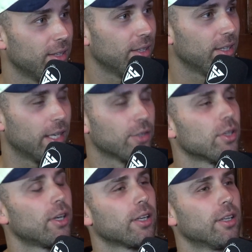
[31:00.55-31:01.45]
Yep. And
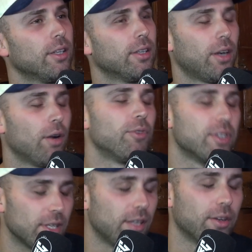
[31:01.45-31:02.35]
it's like,
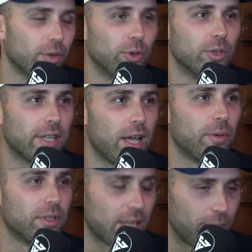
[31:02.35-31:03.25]
obviously they're a good
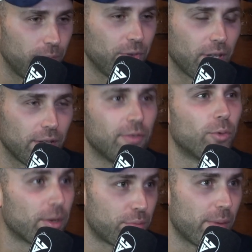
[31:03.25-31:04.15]
team because they you know,
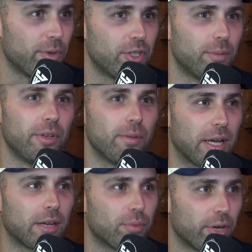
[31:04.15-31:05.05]
you've won a premiership and you
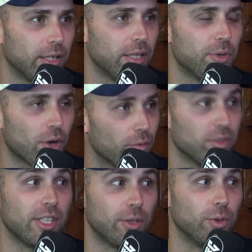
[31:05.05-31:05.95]
make a prelim, you're
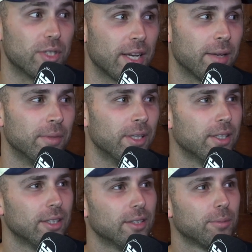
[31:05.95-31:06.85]
obviously a good team.
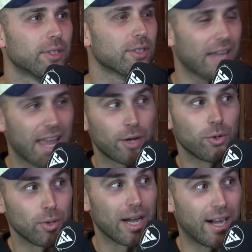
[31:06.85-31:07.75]
It's like,
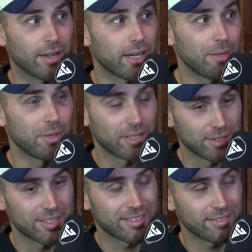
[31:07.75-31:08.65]
how good are they?
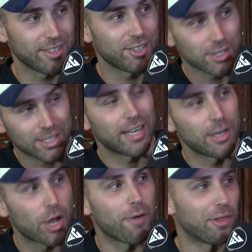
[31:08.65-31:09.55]
Because you're just
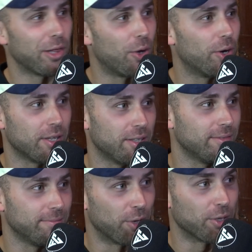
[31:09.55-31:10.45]
getting over the line
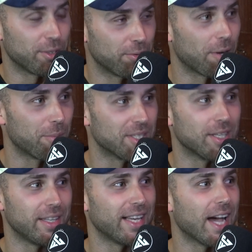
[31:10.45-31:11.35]
in
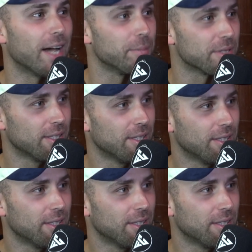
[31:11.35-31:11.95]
95% of your games.